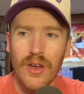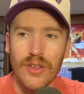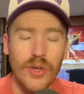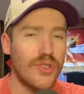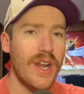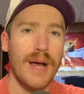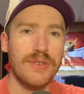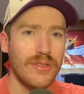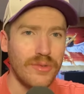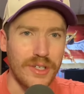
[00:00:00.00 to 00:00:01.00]
You should
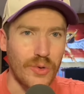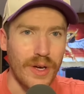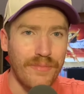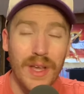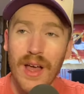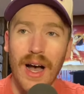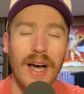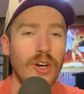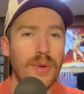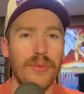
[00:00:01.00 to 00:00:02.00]
absolutely quit. I
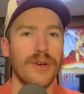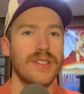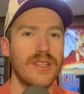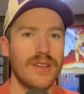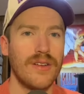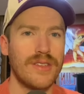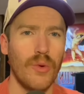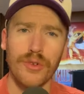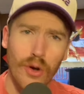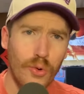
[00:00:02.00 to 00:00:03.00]
know people are going to sit there and say,
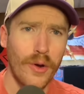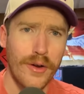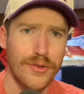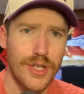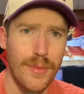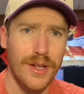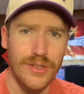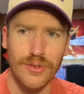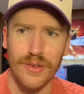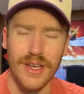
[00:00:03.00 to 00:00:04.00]
well, don't quit on your teammates.
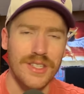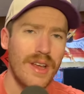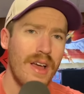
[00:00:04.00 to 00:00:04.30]
Don't do this.